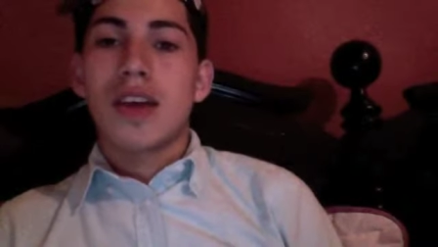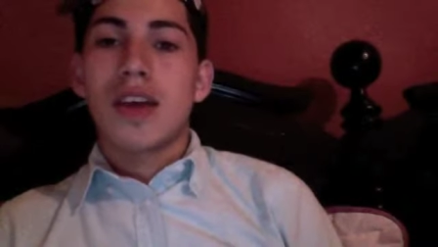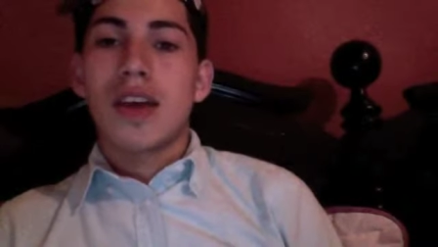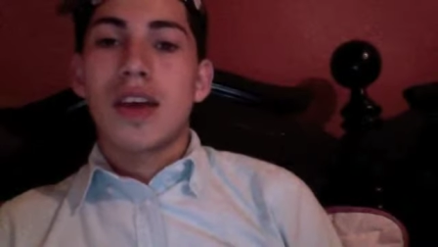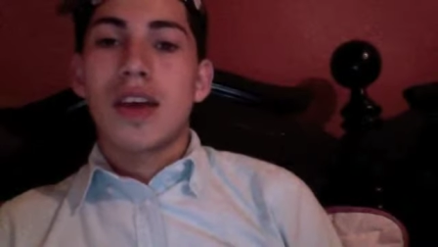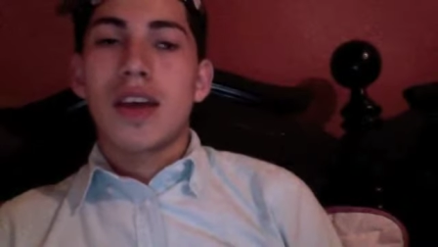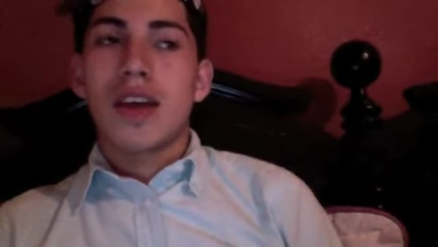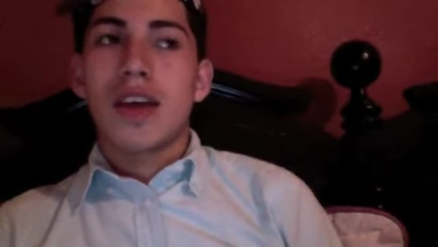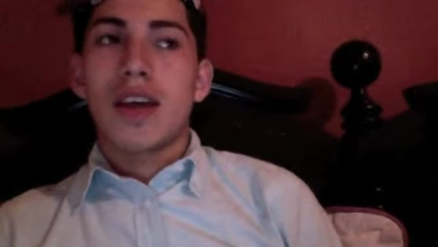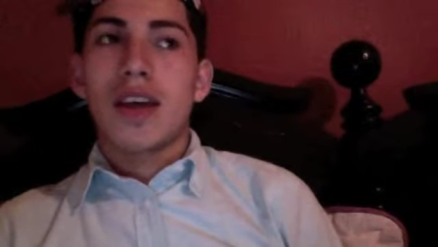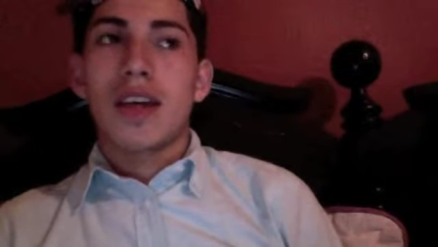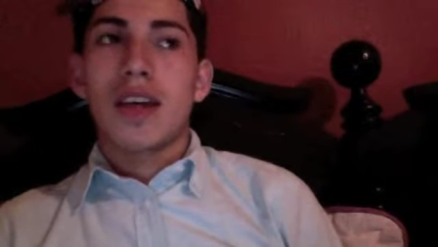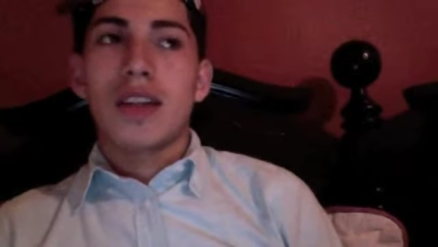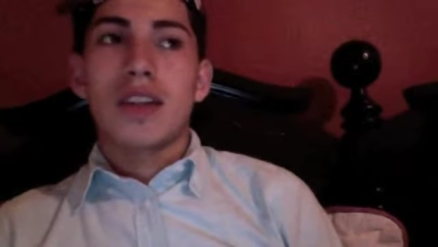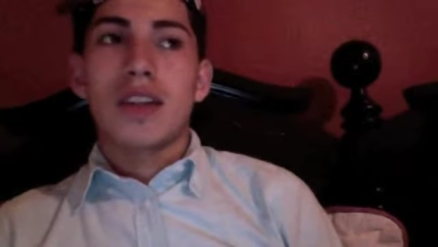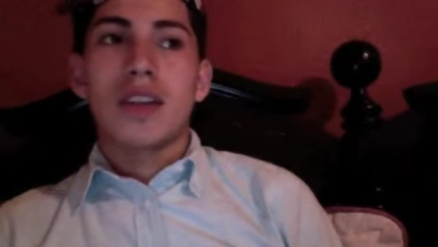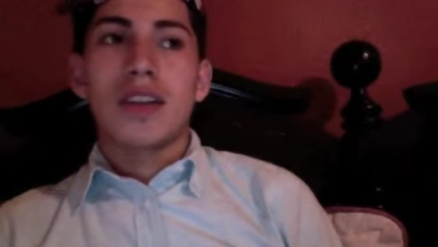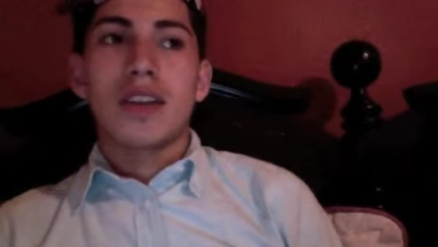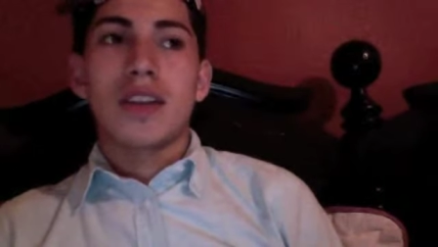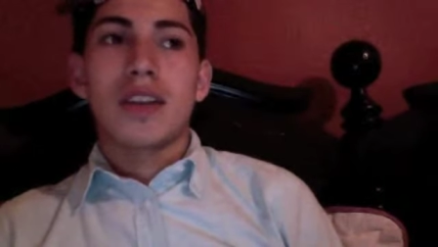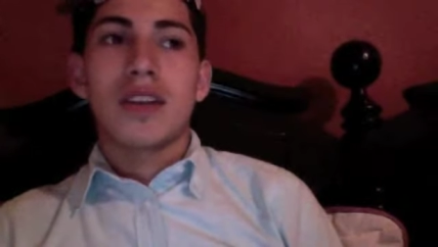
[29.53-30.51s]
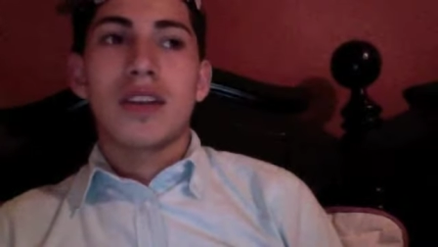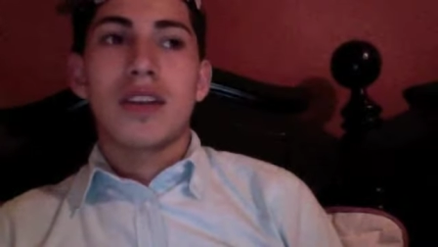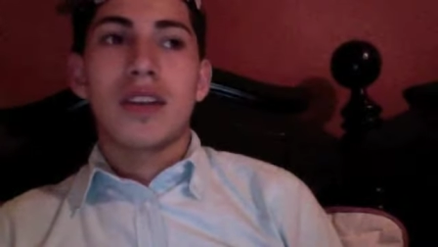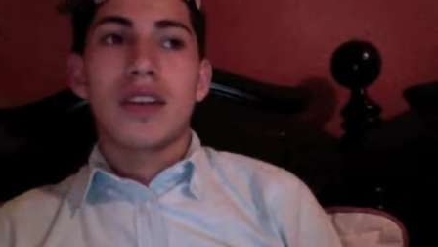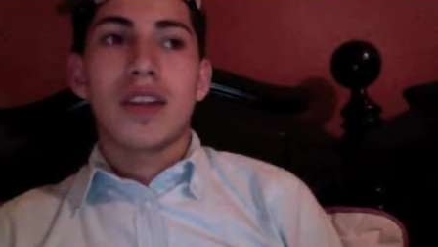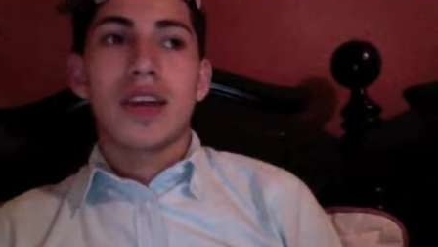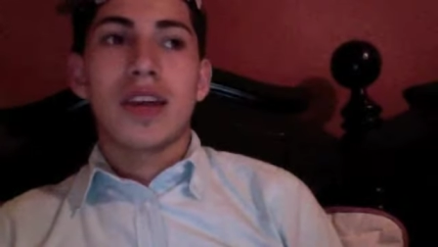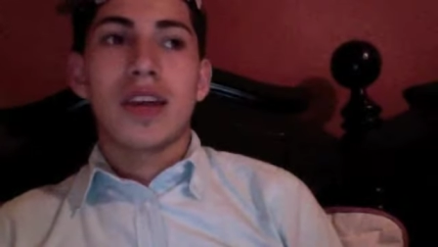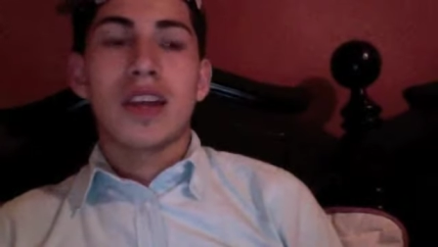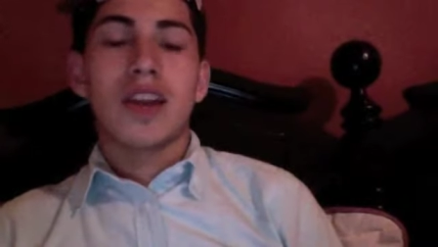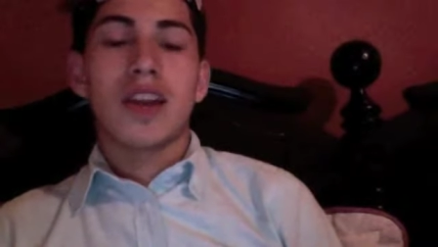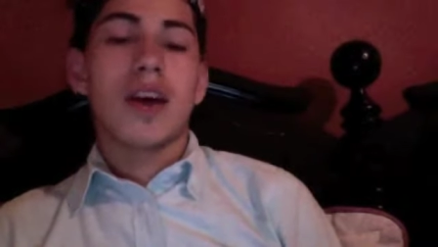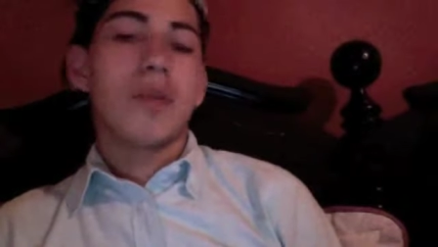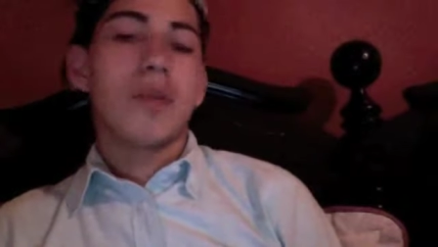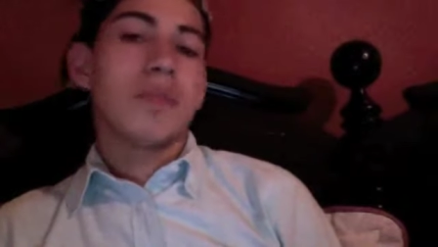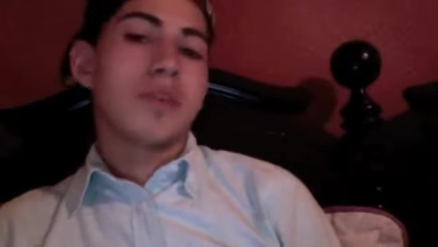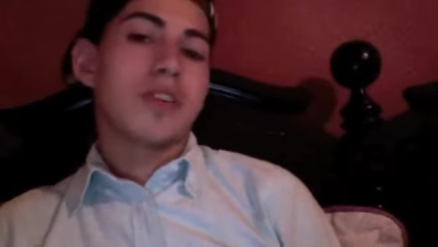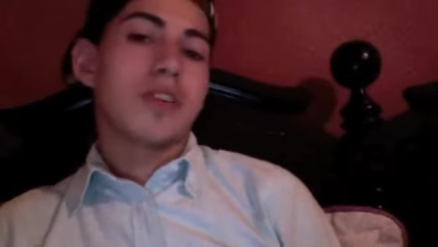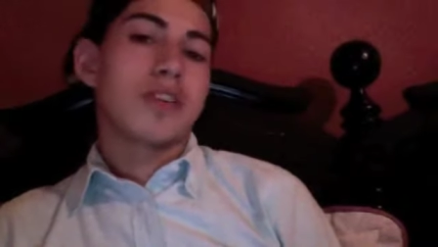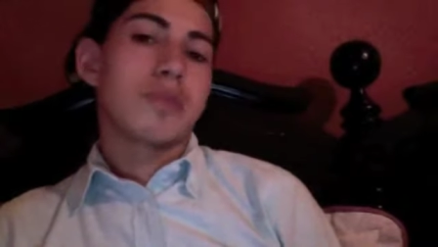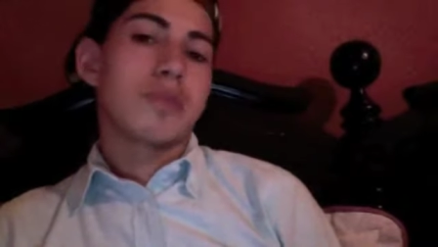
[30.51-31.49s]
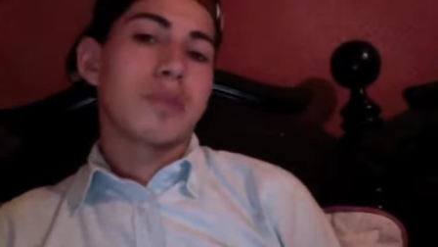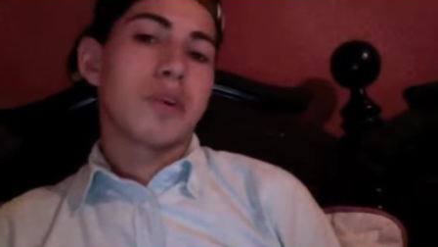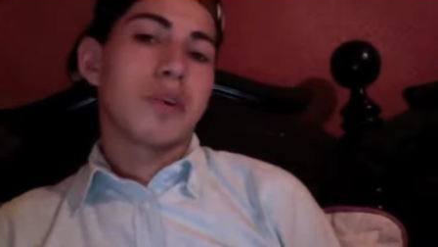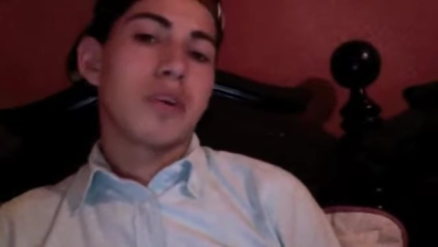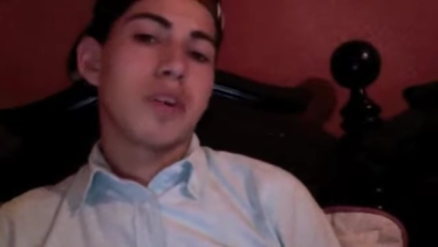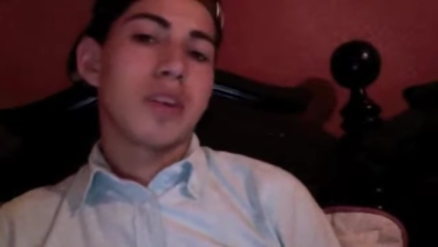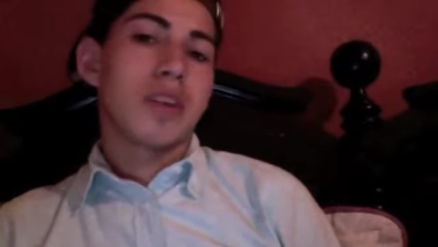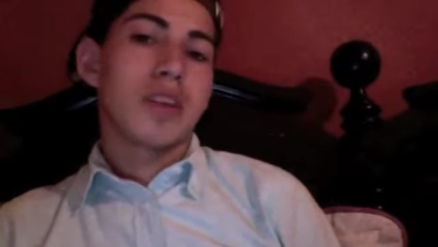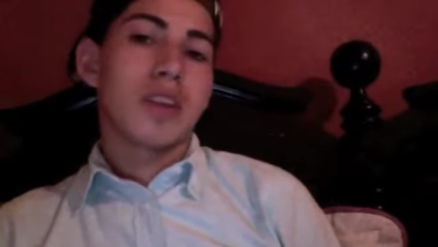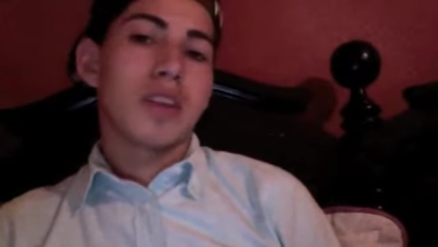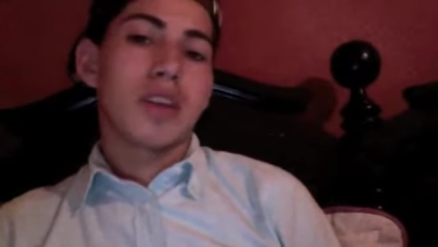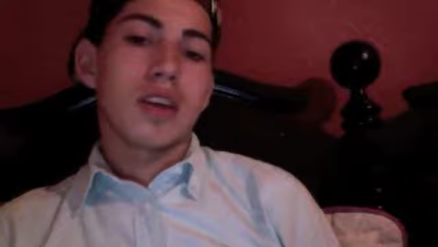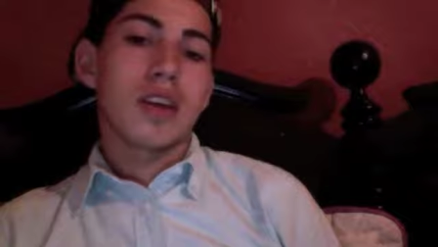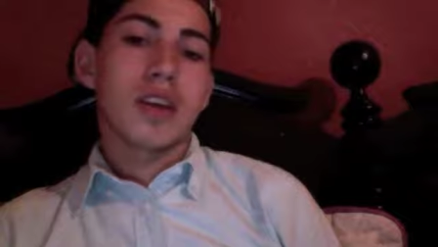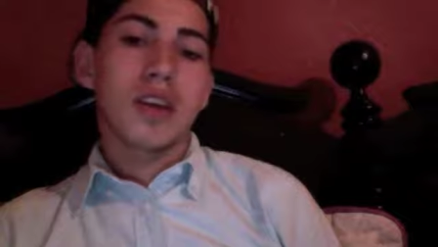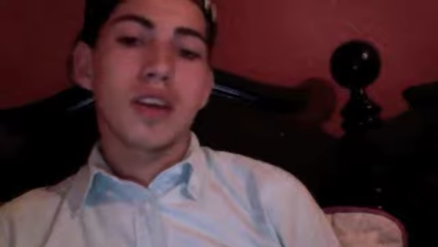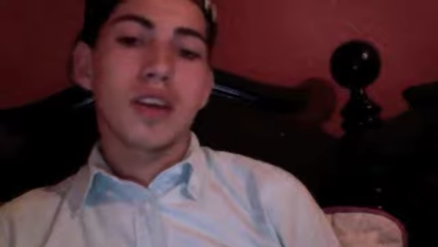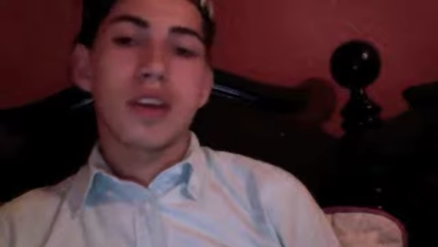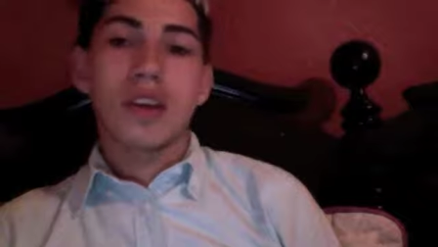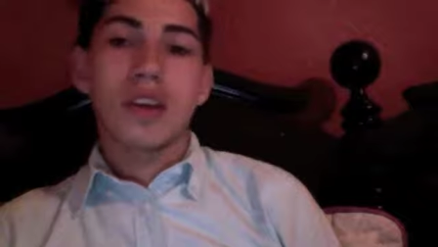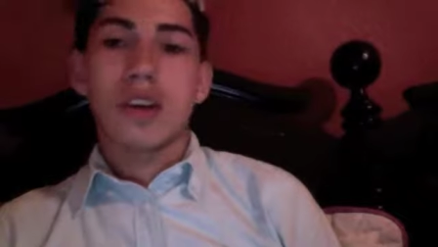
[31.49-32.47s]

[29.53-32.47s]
and like not misspell anything